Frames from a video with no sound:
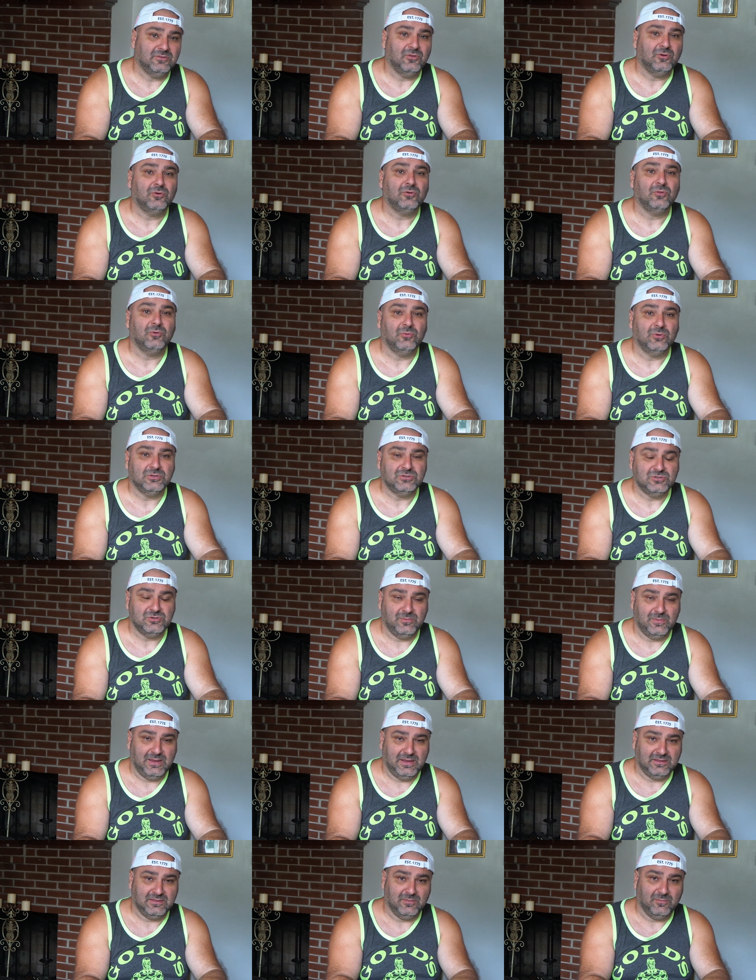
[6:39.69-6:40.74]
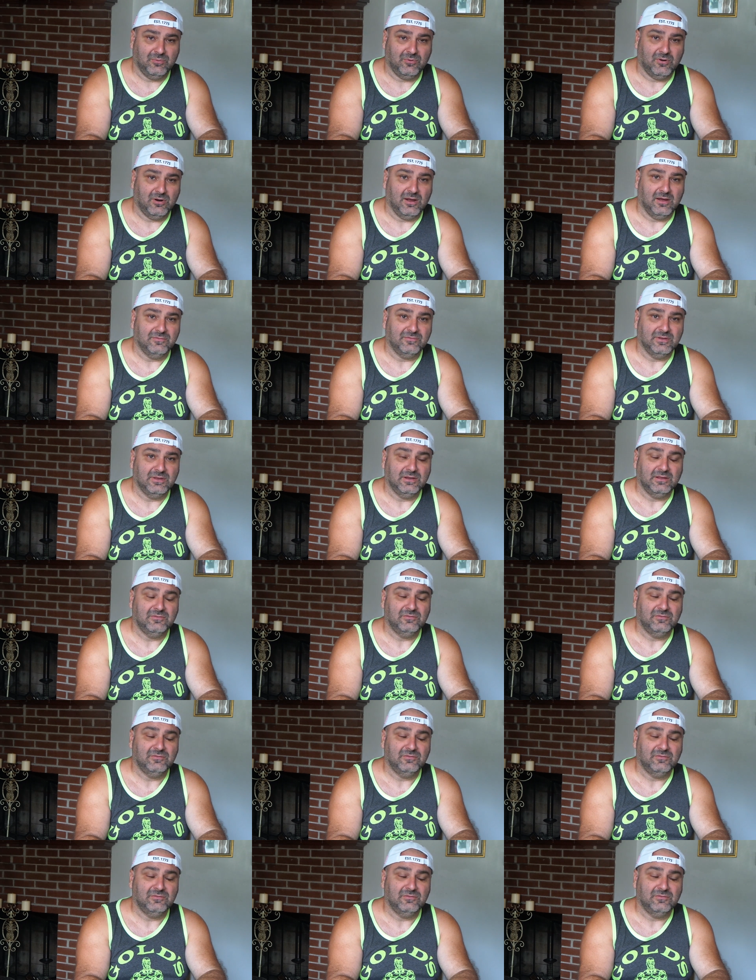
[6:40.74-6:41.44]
they're the ones who make the profit.